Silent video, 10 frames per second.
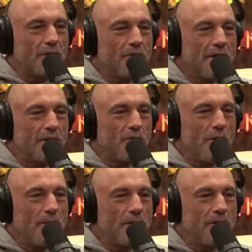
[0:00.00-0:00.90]
a trans
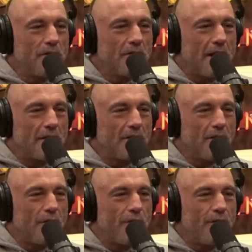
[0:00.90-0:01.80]
woman, you're allowed to
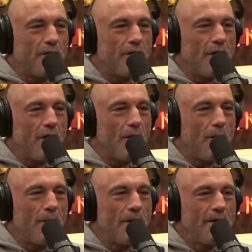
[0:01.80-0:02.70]
go full hoe. You